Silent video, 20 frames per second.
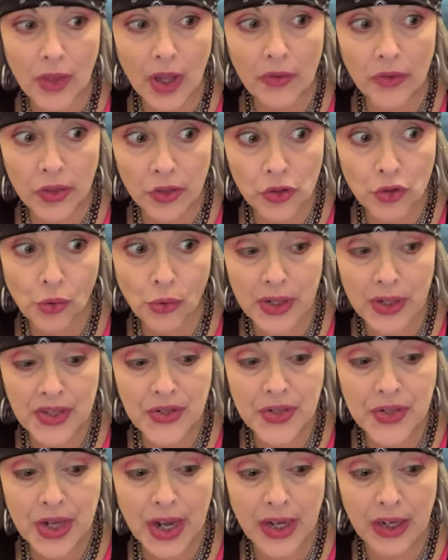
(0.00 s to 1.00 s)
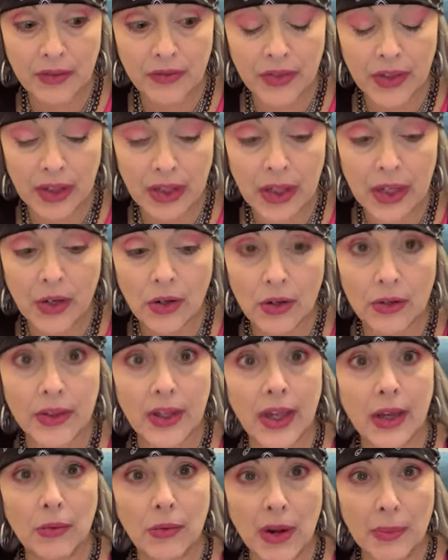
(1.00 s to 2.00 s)
The shortest day of the year
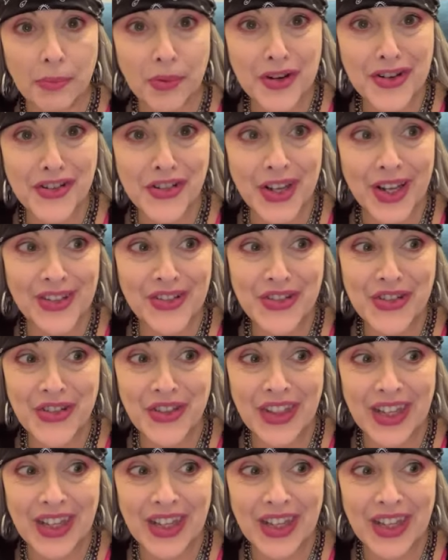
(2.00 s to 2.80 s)
that represents